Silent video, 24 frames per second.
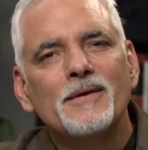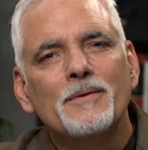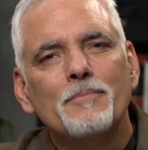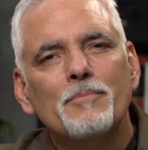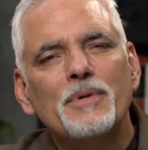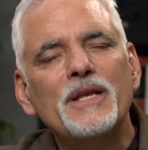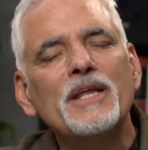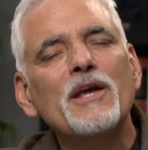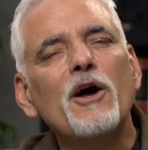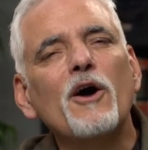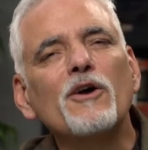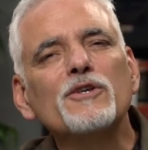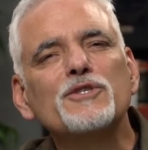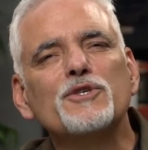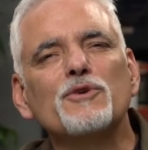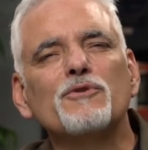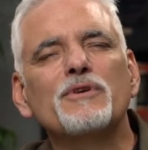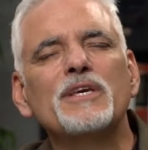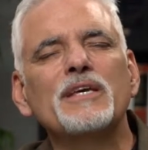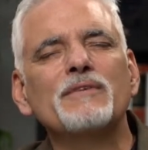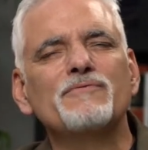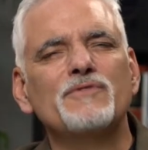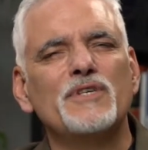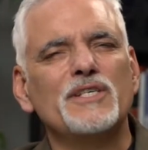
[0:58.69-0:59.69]
but He also
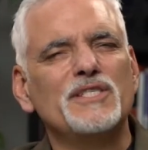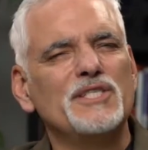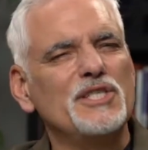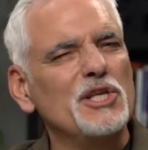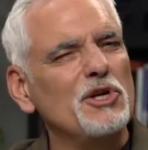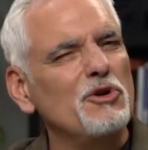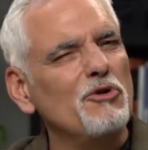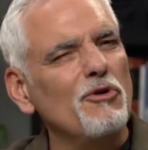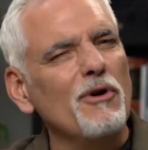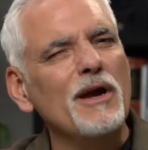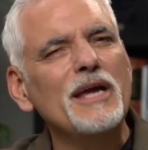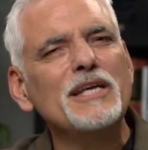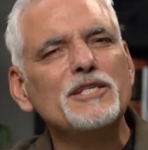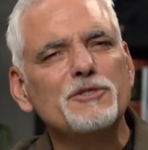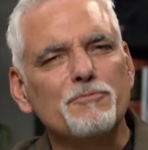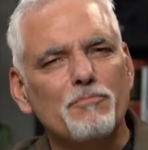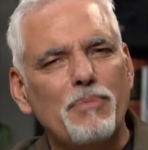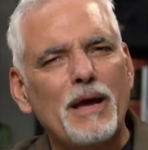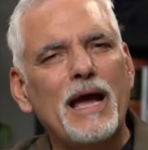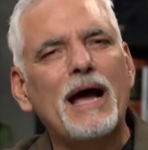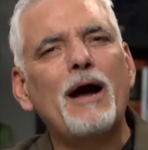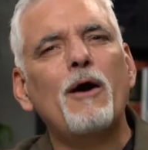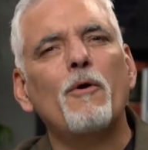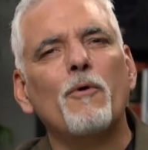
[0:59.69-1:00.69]
gives us the grace
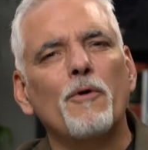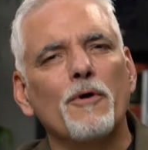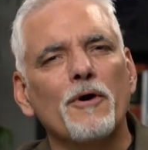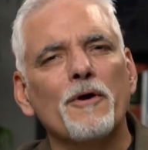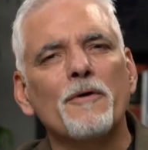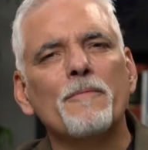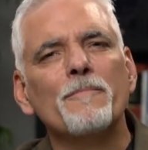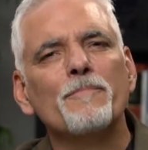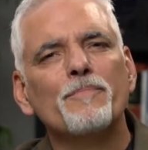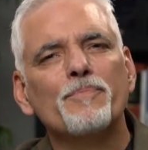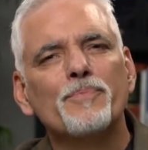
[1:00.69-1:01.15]
power